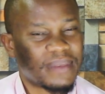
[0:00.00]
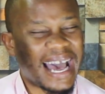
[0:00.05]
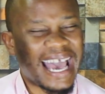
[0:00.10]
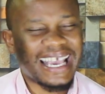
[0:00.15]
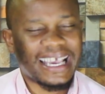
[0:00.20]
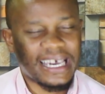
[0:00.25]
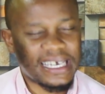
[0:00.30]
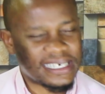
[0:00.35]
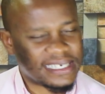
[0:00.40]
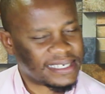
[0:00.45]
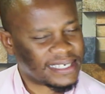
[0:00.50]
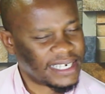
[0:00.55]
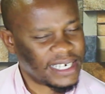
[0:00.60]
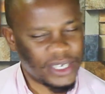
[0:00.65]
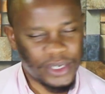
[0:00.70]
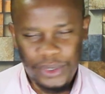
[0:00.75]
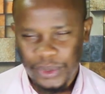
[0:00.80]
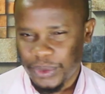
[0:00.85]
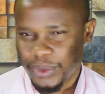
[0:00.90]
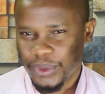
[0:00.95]
I can tell
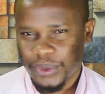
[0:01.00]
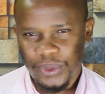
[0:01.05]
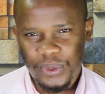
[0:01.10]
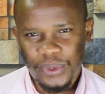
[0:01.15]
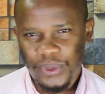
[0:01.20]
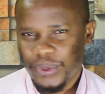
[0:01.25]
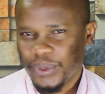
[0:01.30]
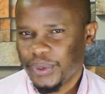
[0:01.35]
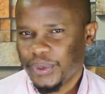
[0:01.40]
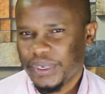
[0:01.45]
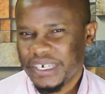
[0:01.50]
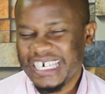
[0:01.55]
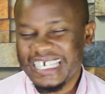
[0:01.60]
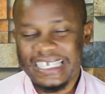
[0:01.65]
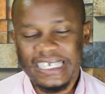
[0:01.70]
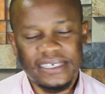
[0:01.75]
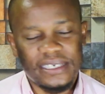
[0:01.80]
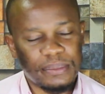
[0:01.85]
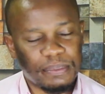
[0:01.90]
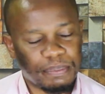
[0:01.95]
you, it
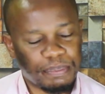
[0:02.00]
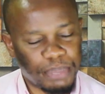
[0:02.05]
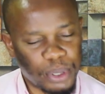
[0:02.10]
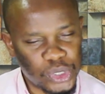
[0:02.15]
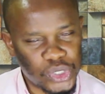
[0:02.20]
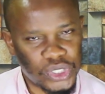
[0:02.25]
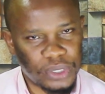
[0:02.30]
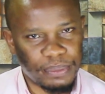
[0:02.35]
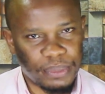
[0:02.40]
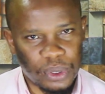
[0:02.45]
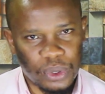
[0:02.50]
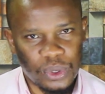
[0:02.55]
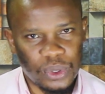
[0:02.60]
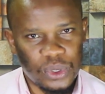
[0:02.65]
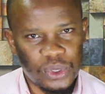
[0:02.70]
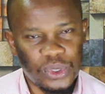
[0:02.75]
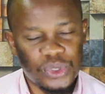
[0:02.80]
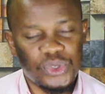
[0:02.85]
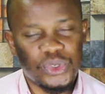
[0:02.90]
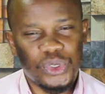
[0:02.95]
is impossible
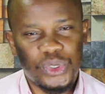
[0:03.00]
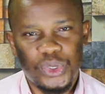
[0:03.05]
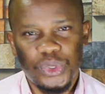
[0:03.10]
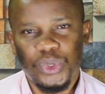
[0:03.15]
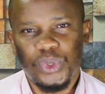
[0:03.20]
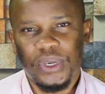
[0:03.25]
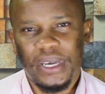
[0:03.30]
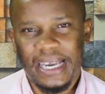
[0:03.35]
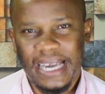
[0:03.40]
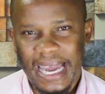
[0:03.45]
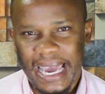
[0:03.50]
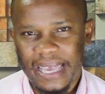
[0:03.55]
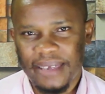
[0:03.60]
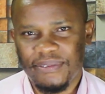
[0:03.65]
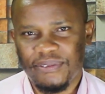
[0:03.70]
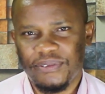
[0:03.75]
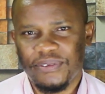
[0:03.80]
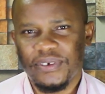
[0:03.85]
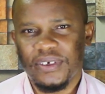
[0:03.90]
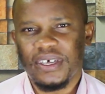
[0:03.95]
to do
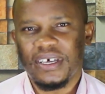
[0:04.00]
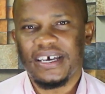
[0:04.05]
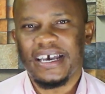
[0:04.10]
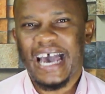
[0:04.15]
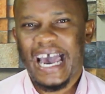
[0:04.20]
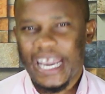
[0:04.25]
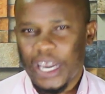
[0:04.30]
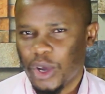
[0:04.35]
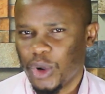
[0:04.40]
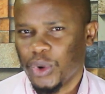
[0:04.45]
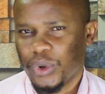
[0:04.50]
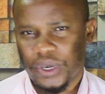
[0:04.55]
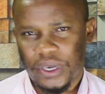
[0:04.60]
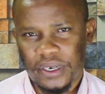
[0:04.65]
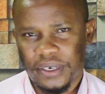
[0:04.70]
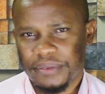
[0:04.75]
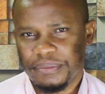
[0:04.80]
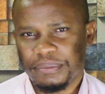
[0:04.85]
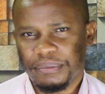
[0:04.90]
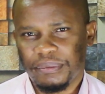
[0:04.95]
life alone.
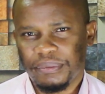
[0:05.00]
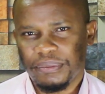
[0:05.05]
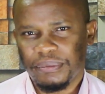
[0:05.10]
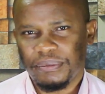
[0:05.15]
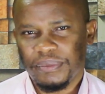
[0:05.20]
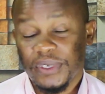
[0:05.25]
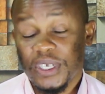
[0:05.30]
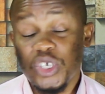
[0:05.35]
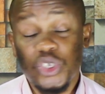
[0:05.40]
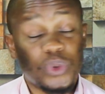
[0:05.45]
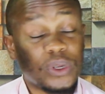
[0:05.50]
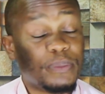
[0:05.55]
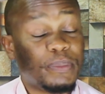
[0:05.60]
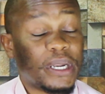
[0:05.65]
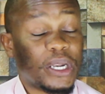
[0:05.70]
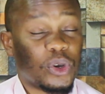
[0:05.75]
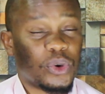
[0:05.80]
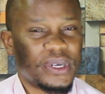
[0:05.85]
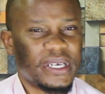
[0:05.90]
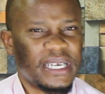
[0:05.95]
You will be
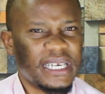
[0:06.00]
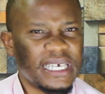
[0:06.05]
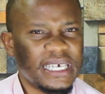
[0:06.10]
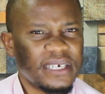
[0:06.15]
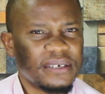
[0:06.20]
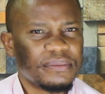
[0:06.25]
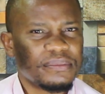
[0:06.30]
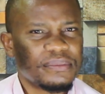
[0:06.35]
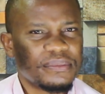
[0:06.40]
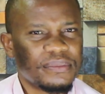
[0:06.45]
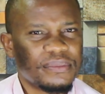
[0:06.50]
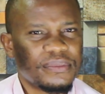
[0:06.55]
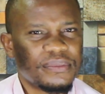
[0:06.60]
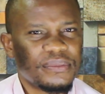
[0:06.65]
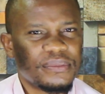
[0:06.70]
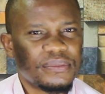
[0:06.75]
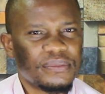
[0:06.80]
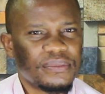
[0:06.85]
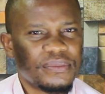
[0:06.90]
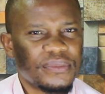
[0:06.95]
lonely.
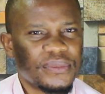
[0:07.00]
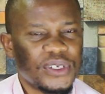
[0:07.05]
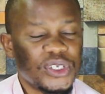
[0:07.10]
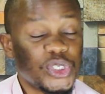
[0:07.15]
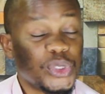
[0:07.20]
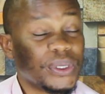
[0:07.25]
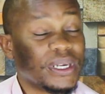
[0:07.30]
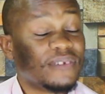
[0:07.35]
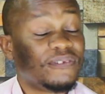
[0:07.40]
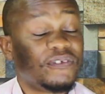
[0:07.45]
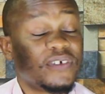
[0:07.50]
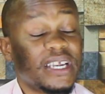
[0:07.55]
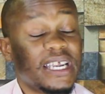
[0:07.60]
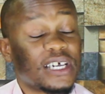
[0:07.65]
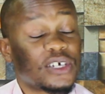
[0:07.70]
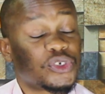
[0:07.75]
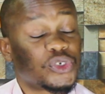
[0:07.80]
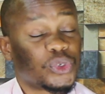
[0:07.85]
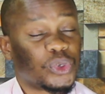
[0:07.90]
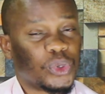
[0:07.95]
You will feel
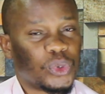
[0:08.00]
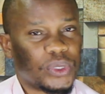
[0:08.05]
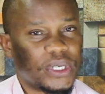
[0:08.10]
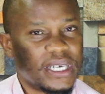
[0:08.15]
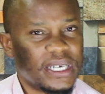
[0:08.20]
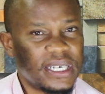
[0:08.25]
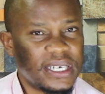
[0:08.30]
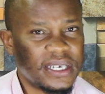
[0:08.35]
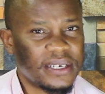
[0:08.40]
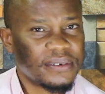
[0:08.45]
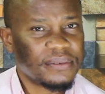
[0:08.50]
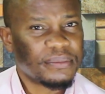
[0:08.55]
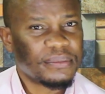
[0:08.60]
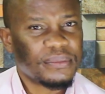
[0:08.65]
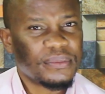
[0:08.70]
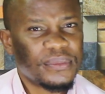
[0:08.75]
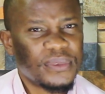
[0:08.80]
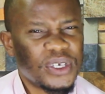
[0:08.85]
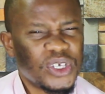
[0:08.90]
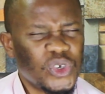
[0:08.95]
excluded.
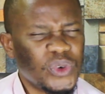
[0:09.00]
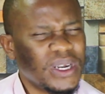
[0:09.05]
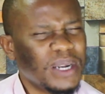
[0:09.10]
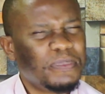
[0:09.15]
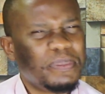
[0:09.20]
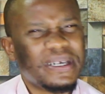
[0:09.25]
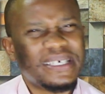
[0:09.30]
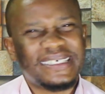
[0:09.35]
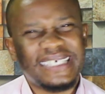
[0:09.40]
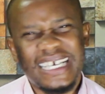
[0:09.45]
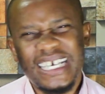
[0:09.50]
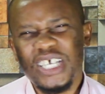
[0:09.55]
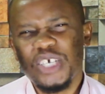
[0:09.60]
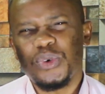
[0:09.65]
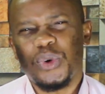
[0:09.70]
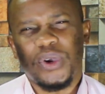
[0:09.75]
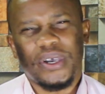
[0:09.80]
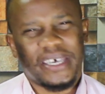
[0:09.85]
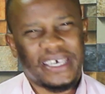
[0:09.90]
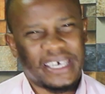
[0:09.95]
You will pretend
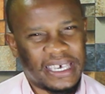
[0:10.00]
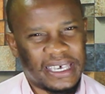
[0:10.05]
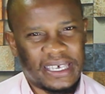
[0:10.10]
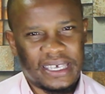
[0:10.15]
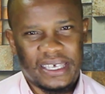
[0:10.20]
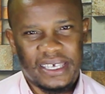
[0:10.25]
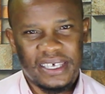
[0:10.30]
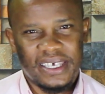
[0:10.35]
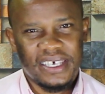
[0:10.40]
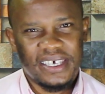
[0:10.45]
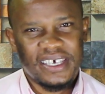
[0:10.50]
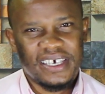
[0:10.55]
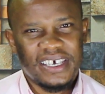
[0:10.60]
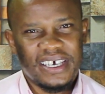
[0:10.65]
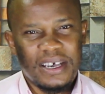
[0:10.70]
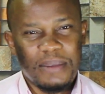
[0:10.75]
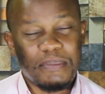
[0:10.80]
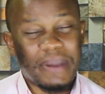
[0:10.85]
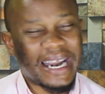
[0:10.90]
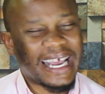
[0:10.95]
you're okay.
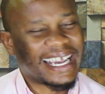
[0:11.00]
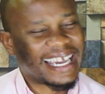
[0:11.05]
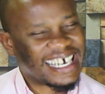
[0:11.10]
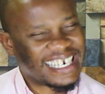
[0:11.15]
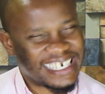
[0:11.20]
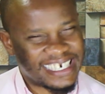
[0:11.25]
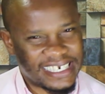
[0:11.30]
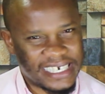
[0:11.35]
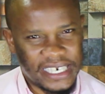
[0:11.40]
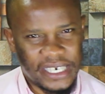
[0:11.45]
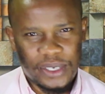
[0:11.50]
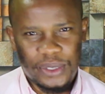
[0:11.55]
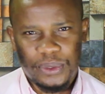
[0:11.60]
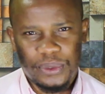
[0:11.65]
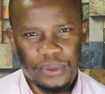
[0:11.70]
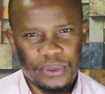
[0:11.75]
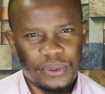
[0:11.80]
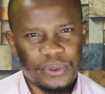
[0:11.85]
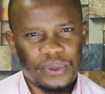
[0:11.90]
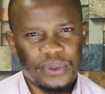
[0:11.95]
But I can tell
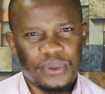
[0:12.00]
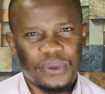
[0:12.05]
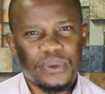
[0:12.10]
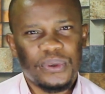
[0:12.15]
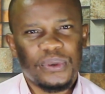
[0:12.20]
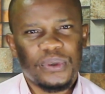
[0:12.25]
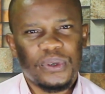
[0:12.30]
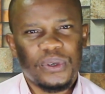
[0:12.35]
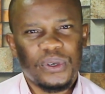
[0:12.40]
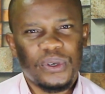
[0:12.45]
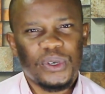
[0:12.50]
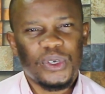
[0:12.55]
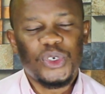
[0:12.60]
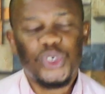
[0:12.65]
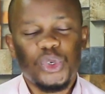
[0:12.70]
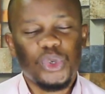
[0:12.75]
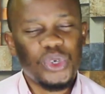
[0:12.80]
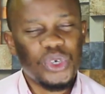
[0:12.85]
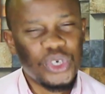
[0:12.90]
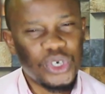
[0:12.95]
you,
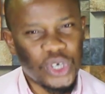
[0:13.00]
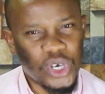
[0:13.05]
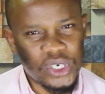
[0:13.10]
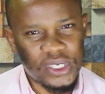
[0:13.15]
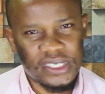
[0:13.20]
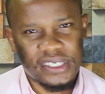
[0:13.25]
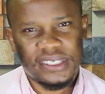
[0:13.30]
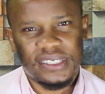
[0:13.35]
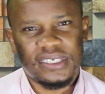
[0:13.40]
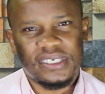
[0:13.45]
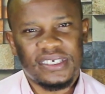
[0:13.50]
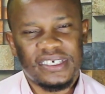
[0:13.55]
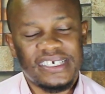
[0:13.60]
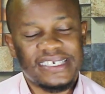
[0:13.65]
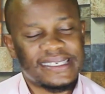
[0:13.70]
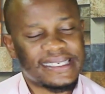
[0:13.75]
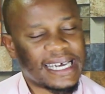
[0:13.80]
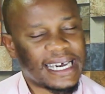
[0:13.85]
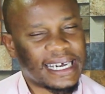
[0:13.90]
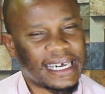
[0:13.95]
do not
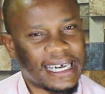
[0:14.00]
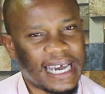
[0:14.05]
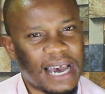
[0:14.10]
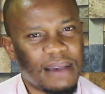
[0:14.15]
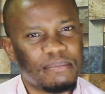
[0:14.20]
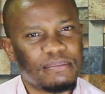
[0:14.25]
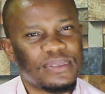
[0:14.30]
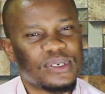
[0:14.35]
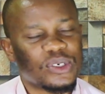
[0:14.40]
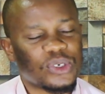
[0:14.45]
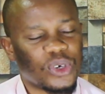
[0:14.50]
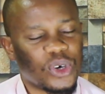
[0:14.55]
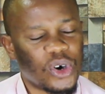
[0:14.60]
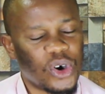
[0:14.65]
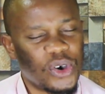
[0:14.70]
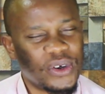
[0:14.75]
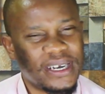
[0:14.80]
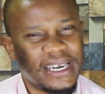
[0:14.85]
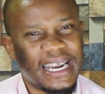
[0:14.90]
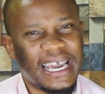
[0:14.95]
succumb to
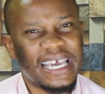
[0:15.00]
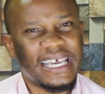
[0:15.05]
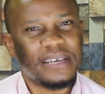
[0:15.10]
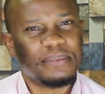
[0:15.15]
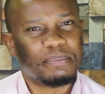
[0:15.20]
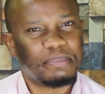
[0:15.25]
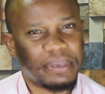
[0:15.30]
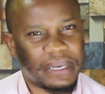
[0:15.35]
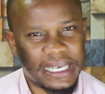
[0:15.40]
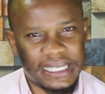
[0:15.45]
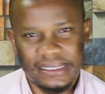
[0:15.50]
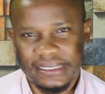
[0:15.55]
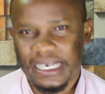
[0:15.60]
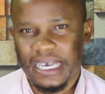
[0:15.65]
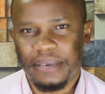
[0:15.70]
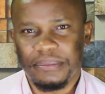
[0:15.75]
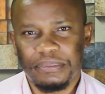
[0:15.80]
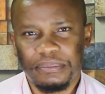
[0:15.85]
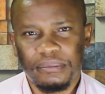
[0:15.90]
online pressure